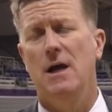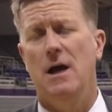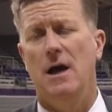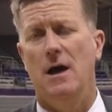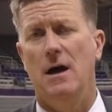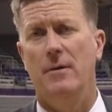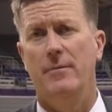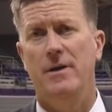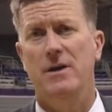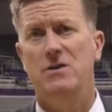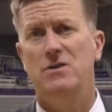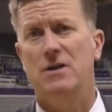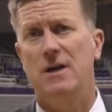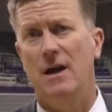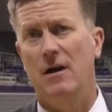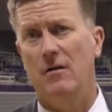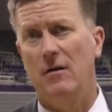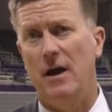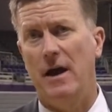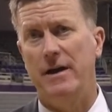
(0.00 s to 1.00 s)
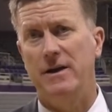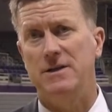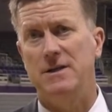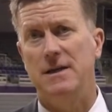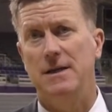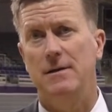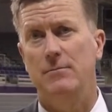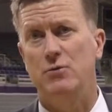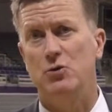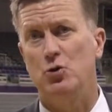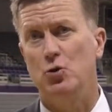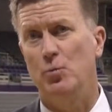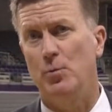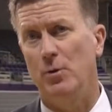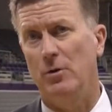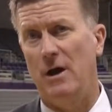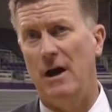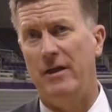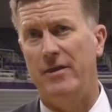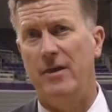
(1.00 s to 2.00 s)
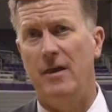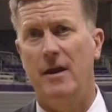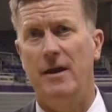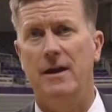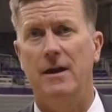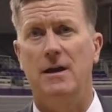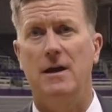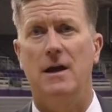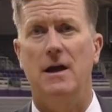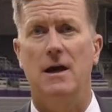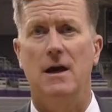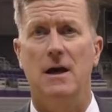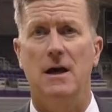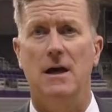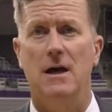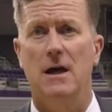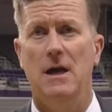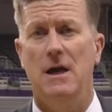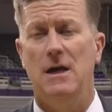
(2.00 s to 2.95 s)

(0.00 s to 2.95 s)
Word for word: um, East Carolina team, super athletic, uh,